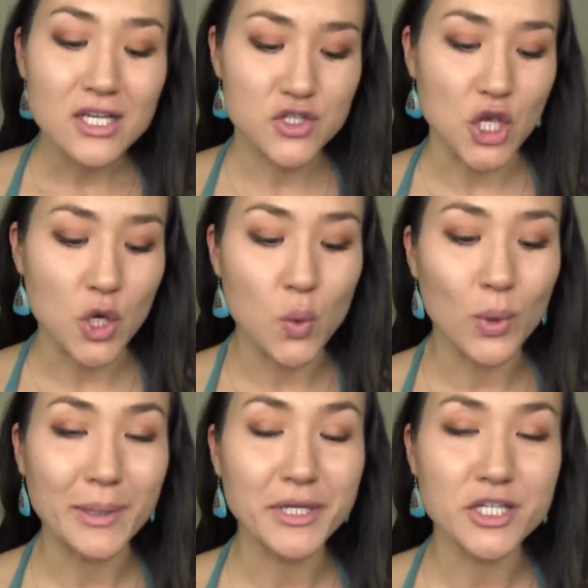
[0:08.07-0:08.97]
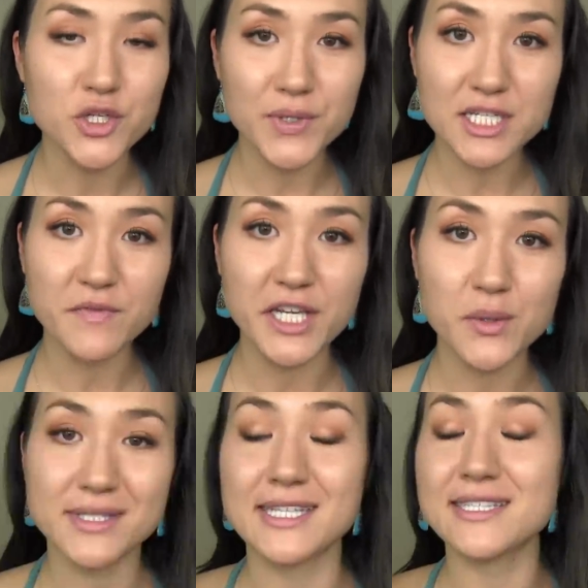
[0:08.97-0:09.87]
So what I'm going to do in this
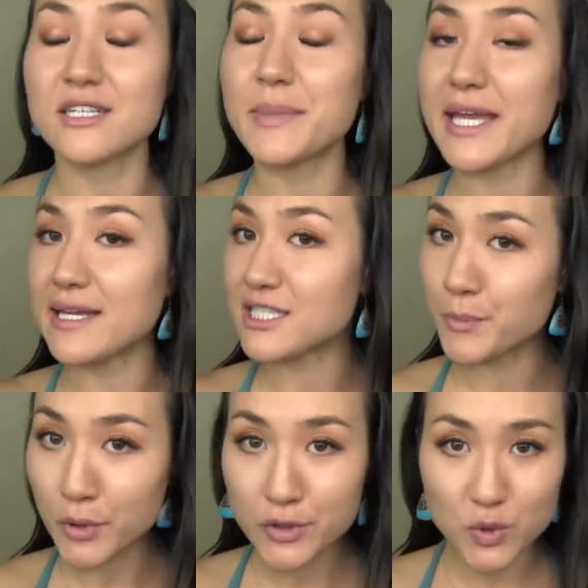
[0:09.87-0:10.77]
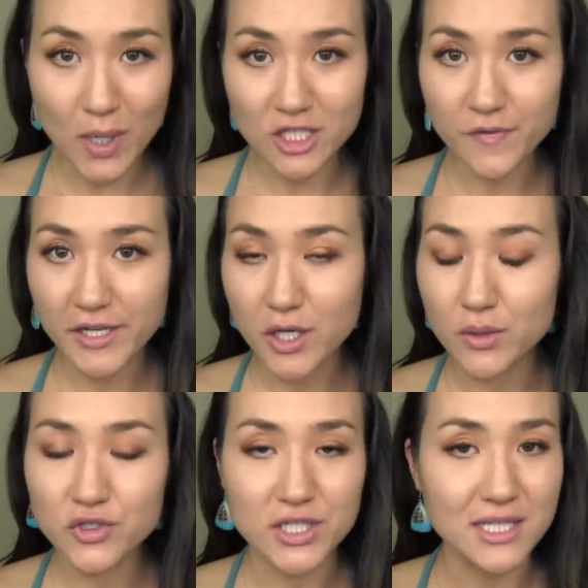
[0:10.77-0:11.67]
video is it's going to be a typical swatch
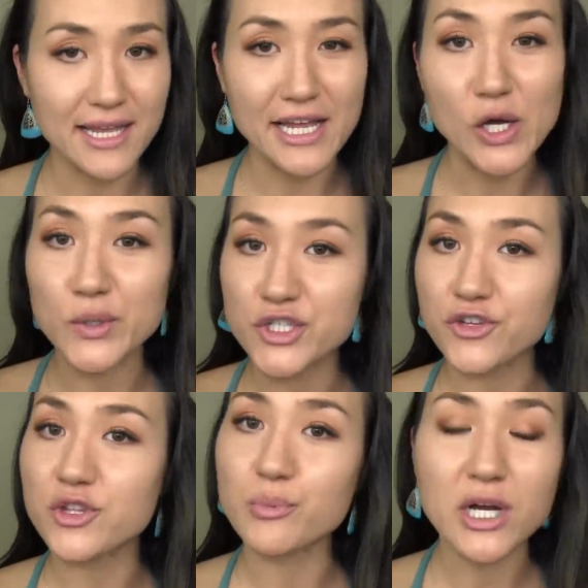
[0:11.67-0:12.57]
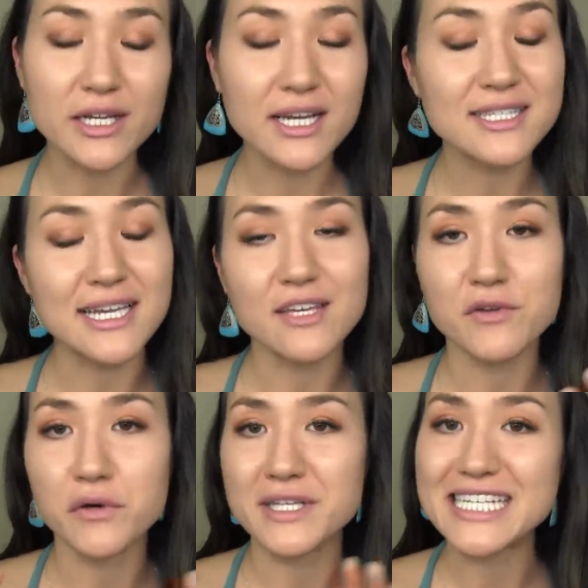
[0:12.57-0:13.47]
video just like I always show you the products, I
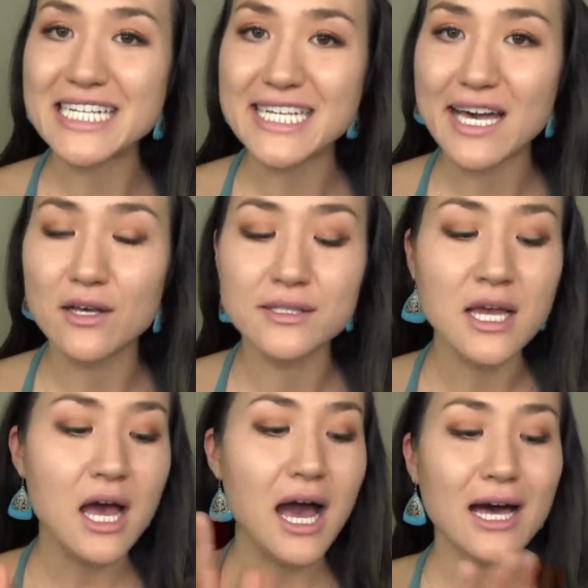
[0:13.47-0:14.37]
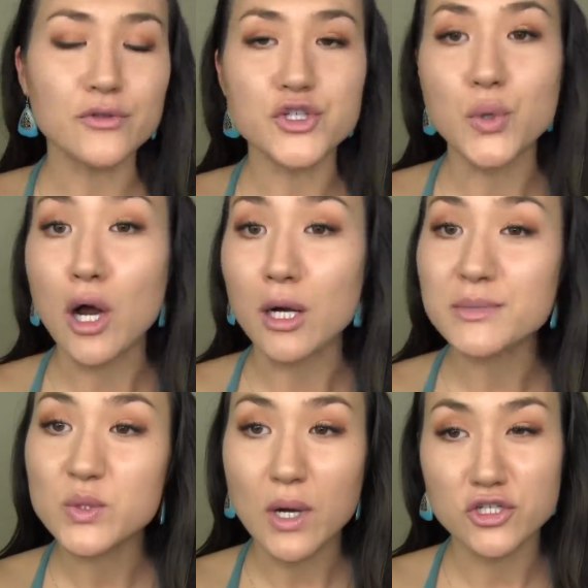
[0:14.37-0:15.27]
give you all the details, I'll do
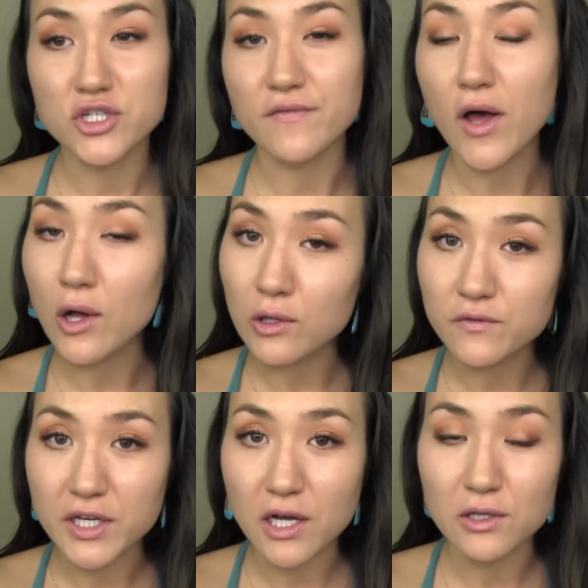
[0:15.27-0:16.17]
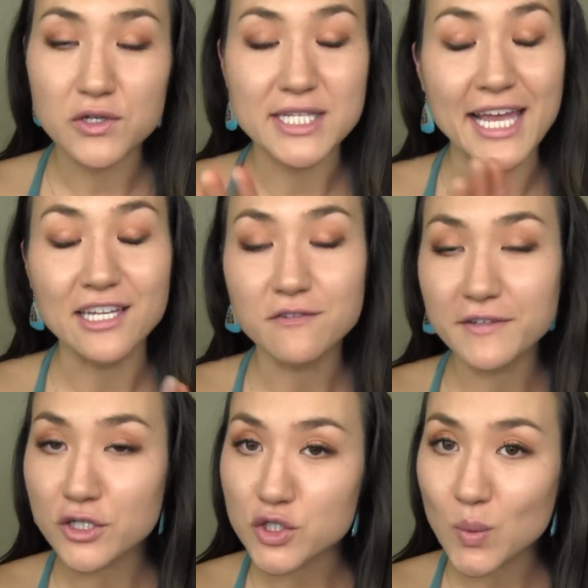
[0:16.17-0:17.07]
arm swatches of all the colors and
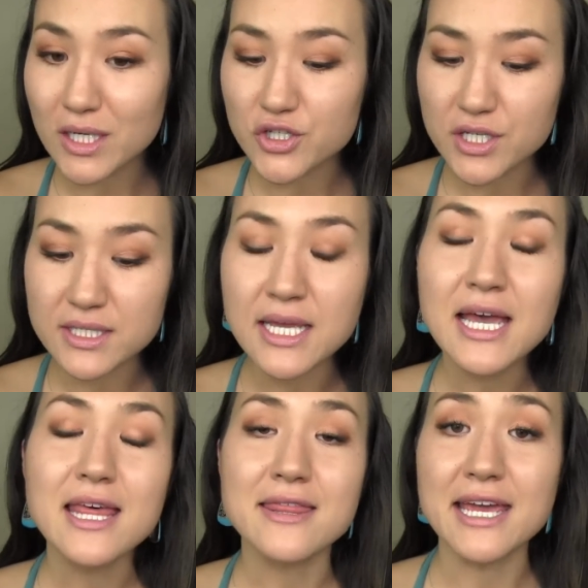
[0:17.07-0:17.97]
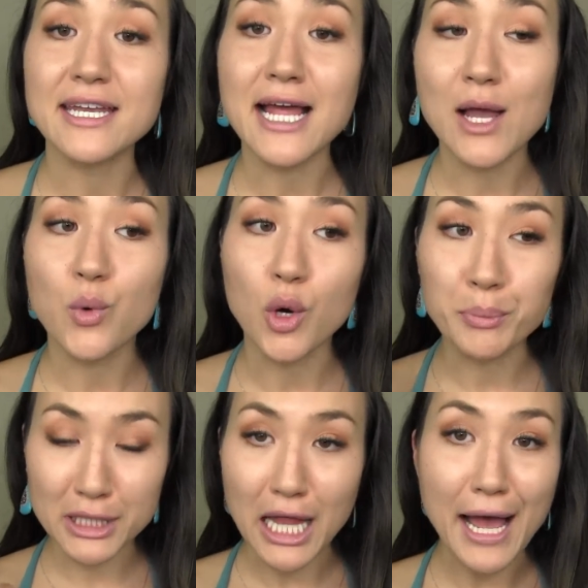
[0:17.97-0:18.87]
finger swatches, then I will
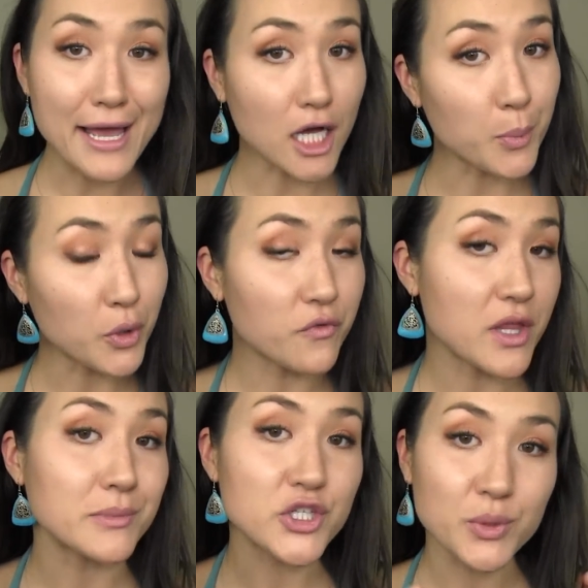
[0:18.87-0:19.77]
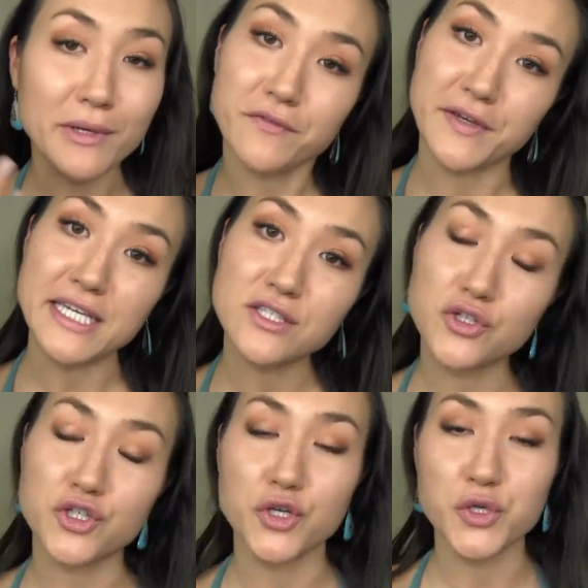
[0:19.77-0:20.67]
apply a couple of them to my face
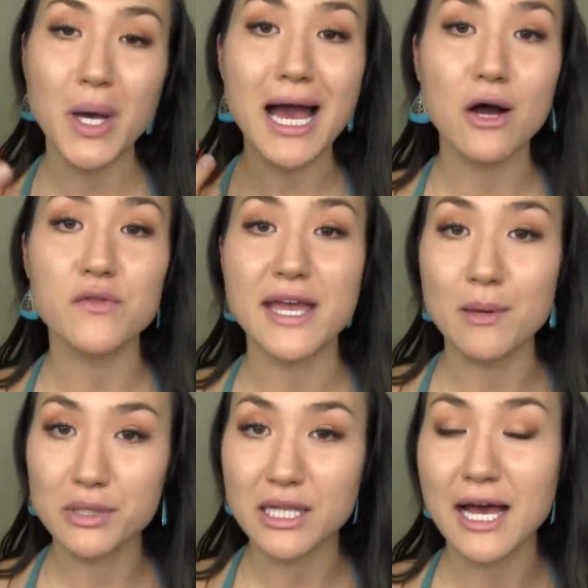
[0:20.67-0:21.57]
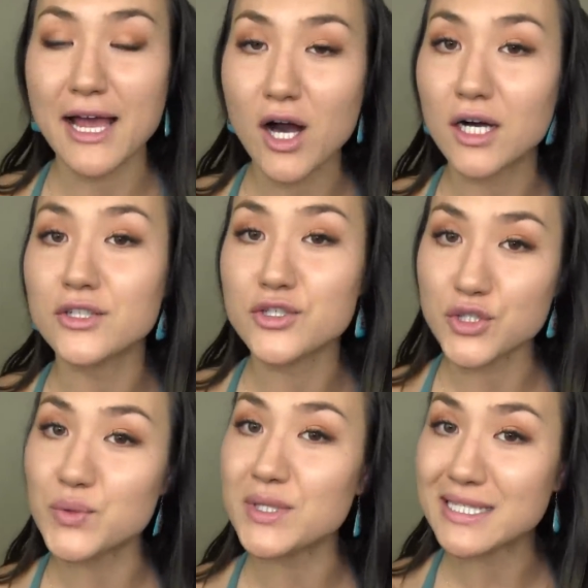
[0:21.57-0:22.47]
to show you how they apply
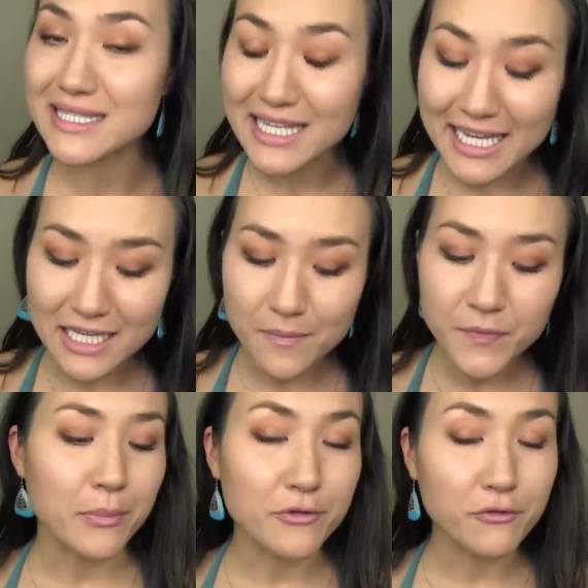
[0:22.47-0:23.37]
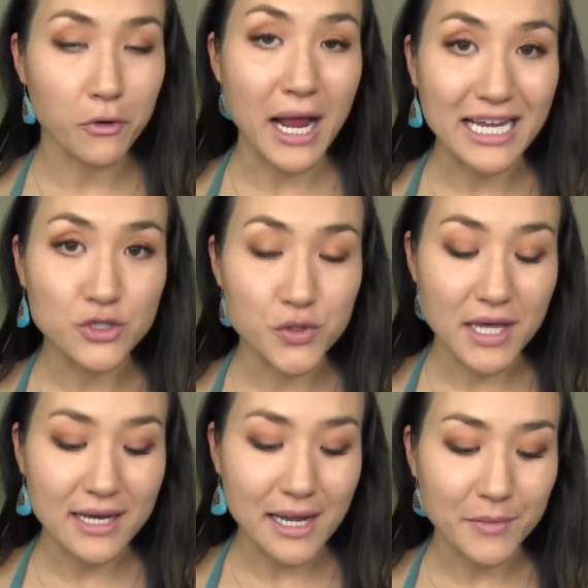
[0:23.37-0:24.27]
onto the skin. Before I do
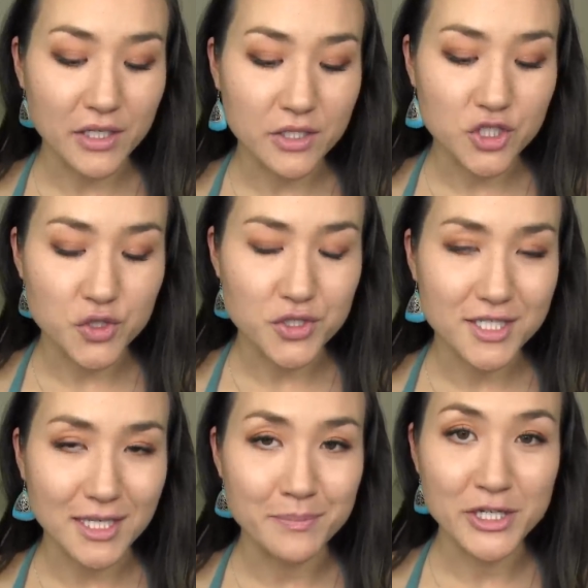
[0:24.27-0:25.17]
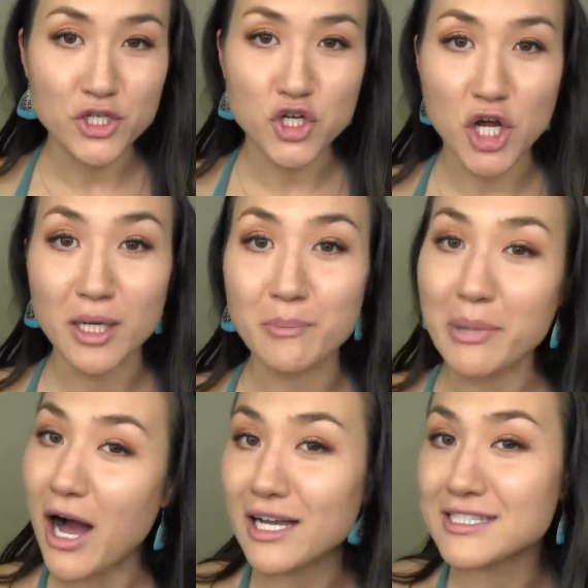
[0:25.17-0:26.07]
that I'm going to do just a miniature
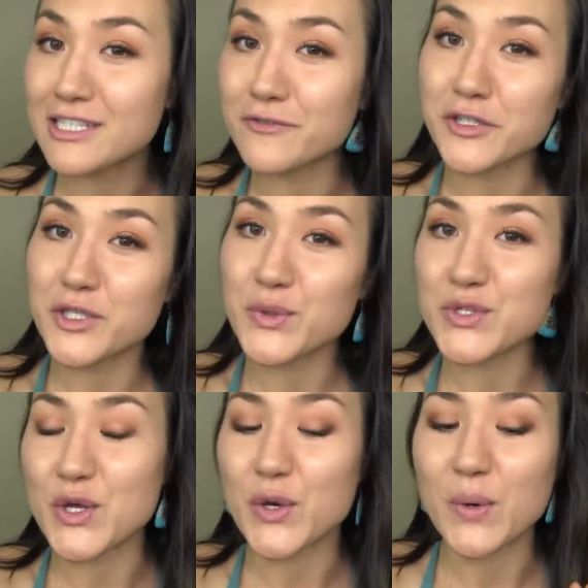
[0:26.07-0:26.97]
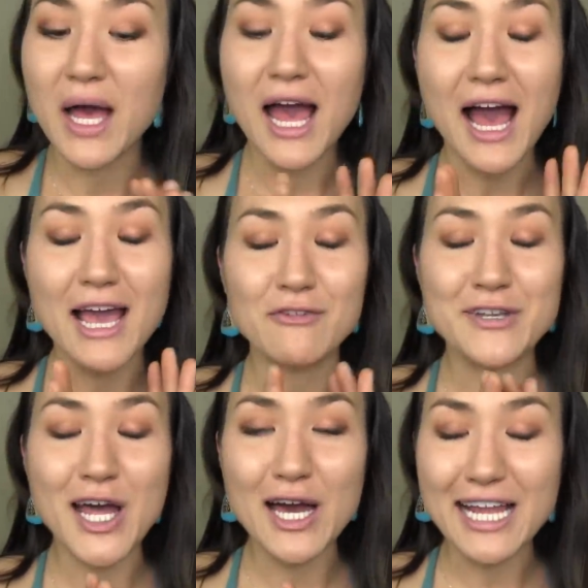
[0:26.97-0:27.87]
unboxing for you so I have
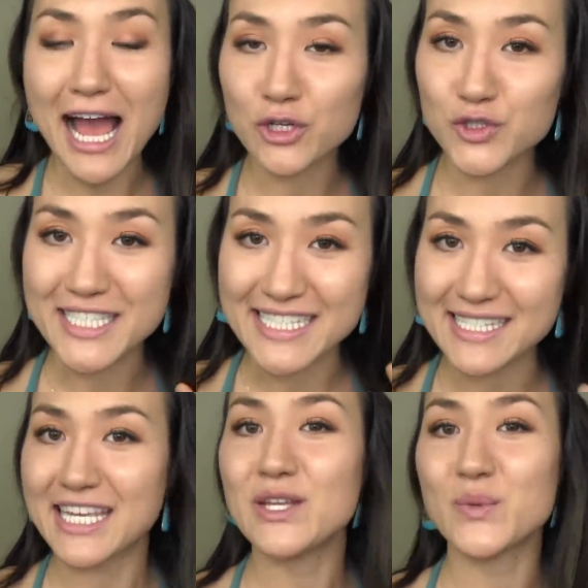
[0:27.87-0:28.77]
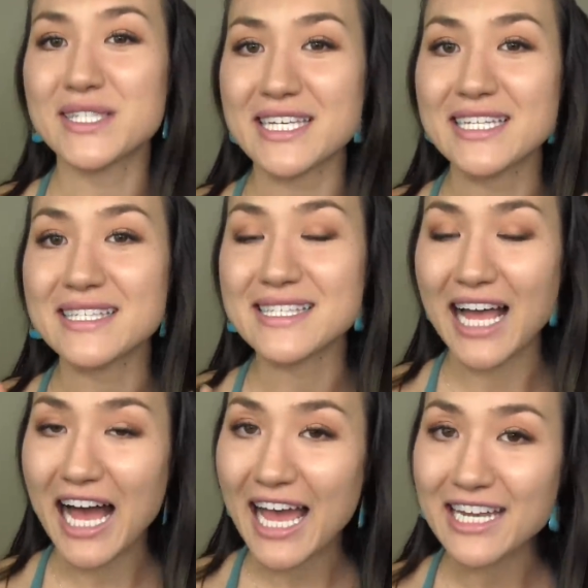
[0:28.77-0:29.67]
not actually seen what's
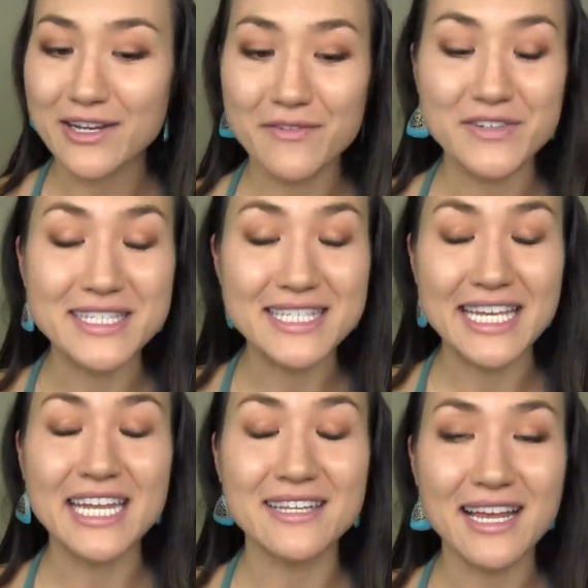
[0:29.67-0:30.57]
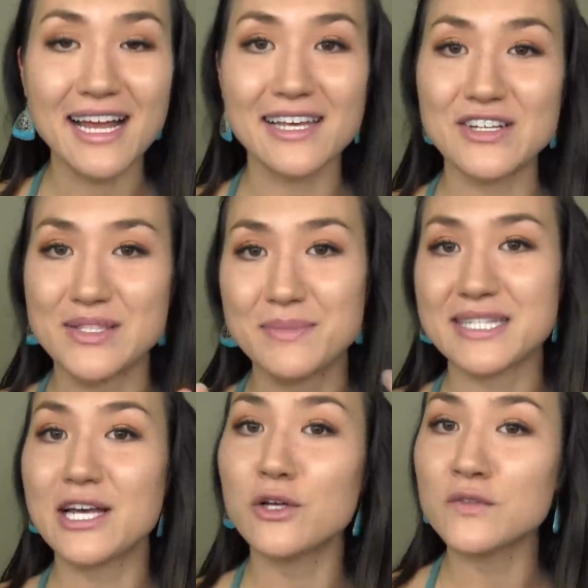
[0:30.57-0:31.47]
inside, I haven't seen the highlighters guys
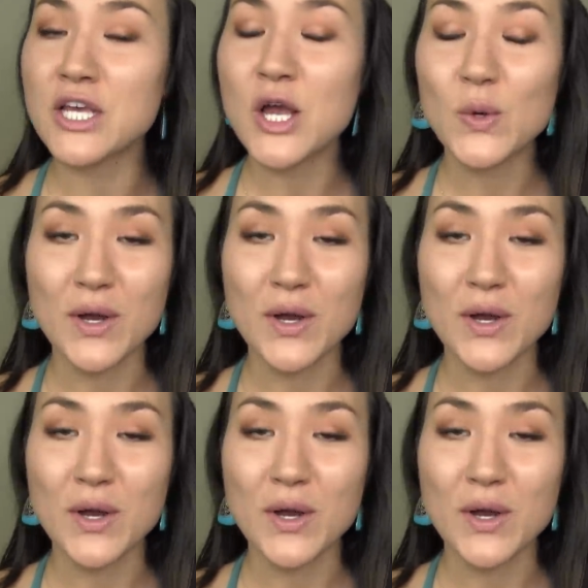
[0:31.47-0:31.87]
themselves.